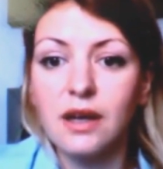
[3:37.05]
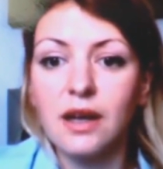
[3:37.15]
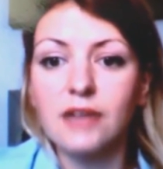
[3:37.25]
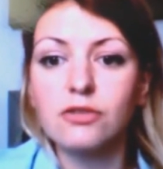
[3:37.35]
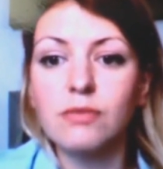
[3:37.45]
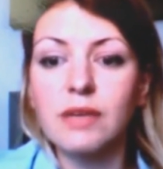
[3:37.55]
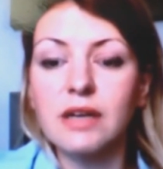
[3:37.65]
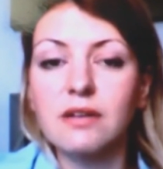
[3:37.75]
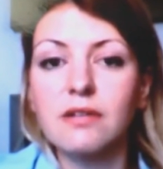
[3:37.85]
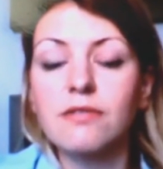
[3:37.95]
and to
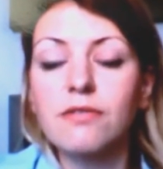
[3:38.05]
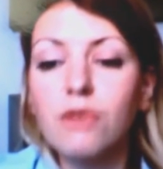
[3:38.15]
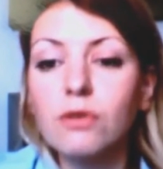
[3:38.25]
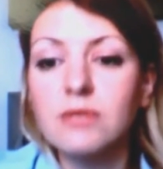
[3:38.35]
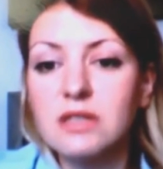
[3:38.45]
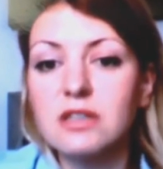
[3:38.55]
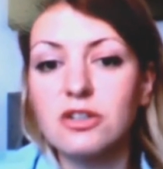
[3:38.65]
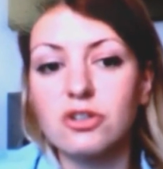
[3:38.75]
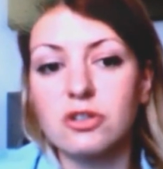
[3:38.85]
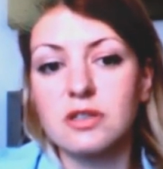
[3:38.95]
make informed
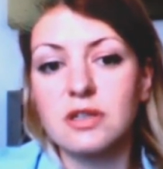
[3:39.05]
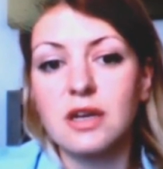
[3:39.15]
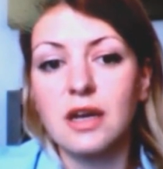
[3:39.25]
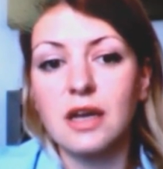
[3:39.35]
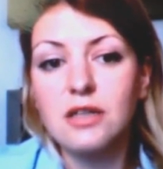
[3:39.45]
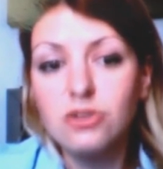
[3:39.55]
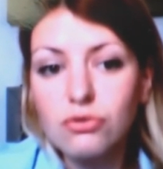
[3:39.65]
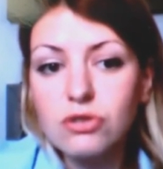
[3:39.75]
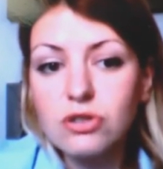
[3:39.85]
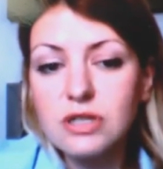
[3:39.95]
decisions as
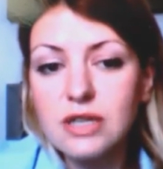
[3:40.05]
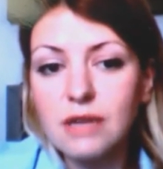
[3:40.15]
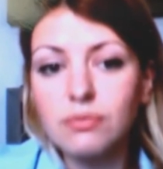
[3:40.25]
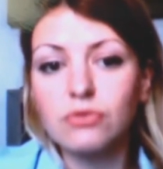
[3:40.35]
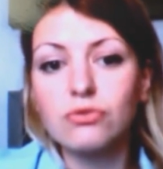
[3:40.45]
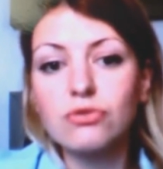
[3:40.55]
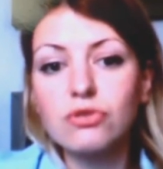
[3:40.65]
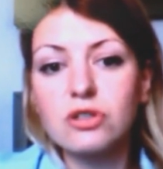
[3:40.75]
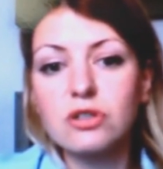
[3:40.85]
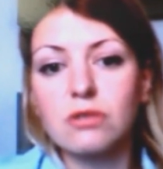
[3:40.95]
users and
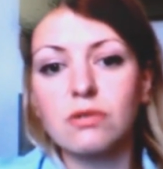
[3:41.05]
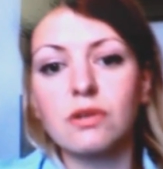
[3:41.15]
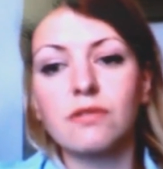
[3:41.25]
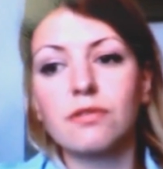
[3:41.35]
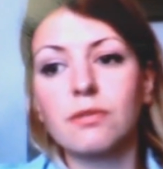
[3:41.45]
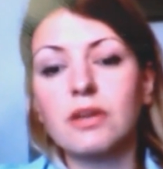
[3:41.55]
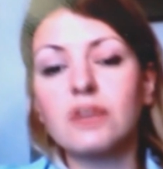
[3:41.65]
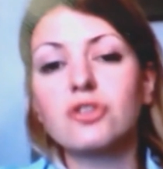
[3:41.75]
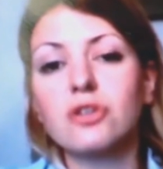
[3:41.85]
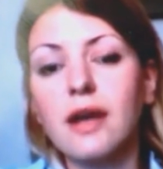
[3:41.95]
producers on the
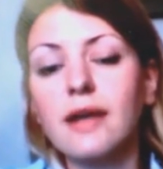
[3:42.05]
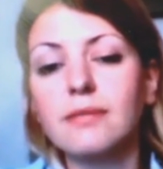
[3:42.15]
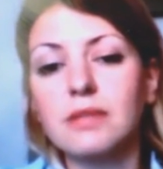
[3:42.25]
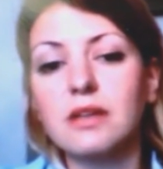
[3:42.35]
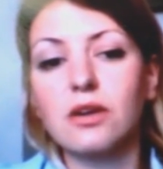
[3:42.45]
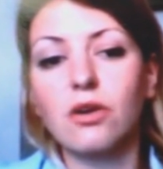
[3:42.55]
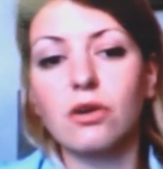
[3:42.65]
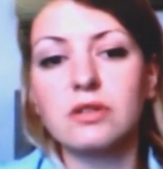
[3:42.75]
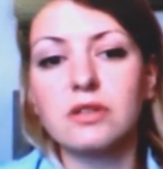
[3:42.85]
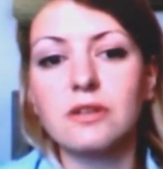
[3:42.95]
information and media
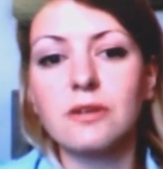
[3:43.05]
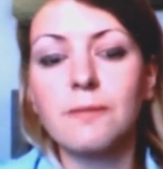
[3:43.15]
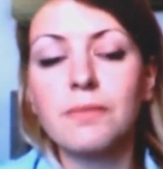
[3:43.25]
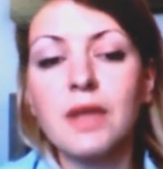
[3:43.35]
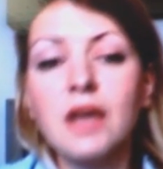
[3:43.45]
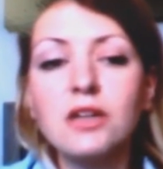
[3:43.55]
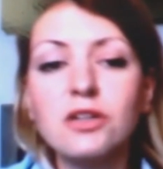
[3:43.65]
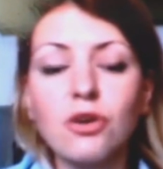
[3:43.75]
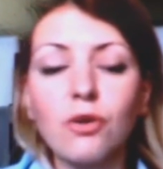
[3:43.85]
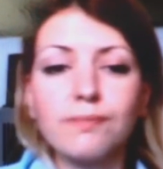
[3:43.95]
content.
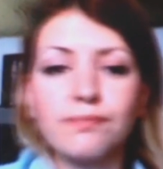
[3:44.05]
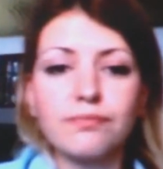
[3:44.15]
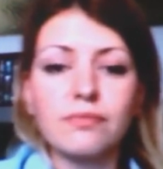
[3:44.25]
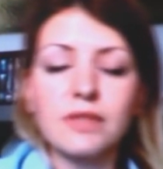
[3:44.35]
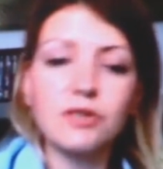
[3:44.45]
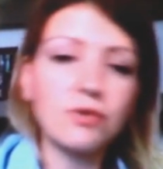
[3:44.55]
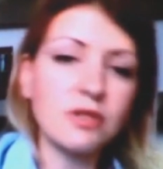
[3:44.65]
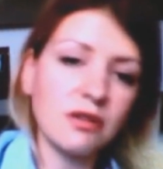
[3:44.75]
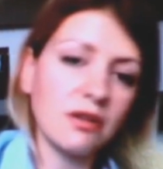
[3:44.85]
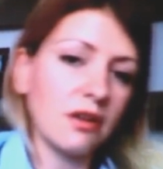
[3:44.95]
So this
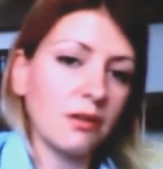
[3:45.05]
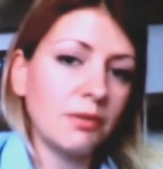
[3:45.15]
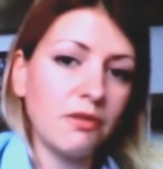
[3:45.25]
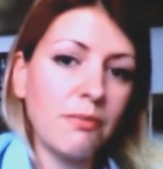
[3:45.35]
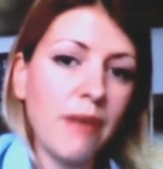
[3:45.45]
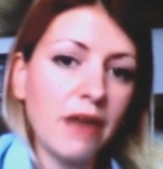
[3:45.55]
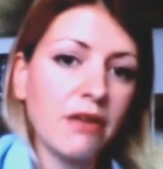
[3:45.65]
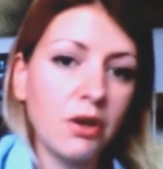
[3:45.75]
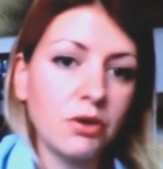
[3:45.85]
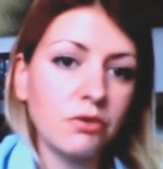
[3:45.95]
was a little bit of
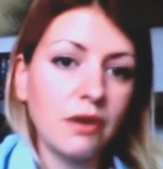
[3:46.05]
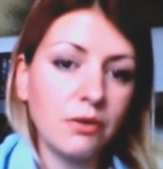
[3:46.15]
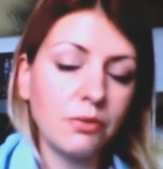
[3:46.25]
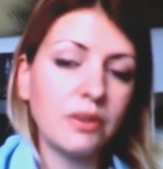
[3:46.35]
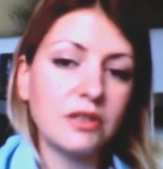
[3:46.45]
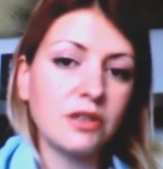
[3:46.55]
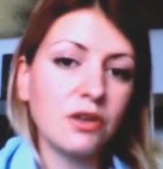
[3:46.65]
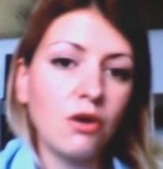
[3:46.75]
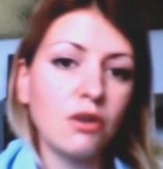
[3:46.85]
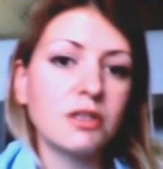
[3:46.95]
background of what is the
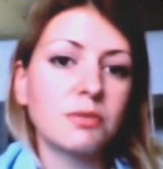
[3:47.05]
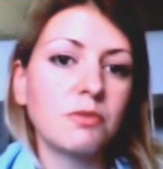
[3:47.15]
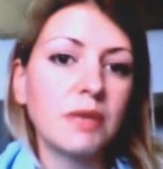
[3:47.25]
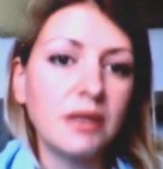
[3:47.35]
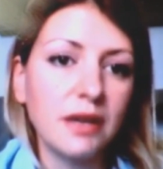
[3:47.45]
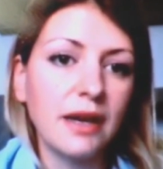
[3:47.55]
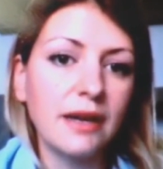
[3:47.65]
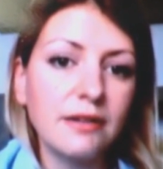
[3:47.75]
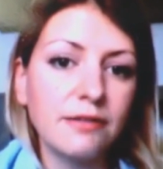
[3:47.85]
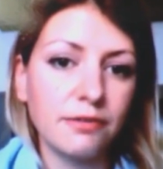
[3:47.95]
concept of media
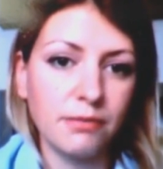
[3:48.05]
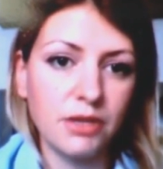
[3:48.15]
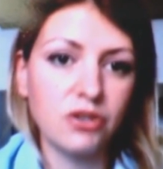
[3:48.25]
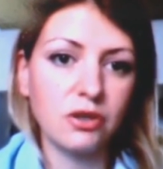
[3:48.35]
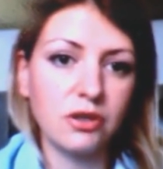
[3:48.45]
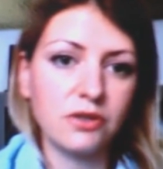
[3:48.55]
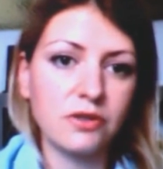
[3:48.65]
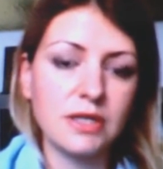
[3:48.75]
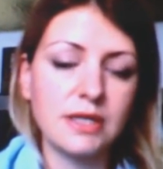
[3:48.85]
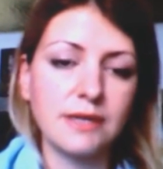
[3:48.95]
and information
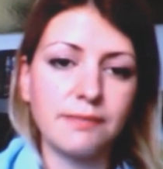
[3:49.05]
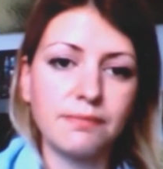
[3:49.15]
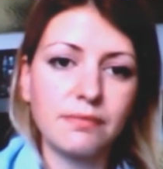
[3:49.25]
literacy